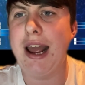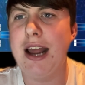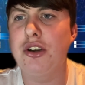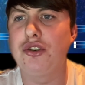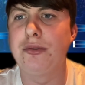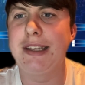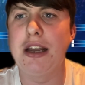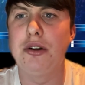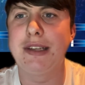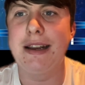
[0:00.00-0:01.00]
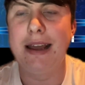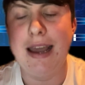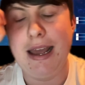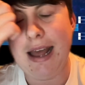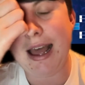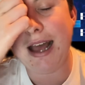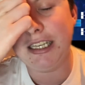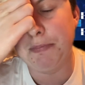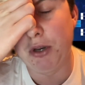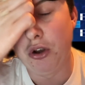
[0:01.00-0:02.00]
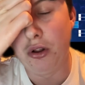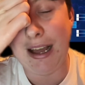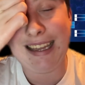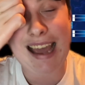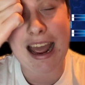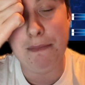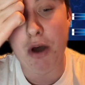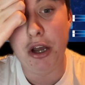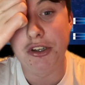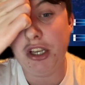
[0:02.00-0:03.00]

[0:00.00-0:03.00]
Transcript: Andrew Gilding. Aspinall, again, miles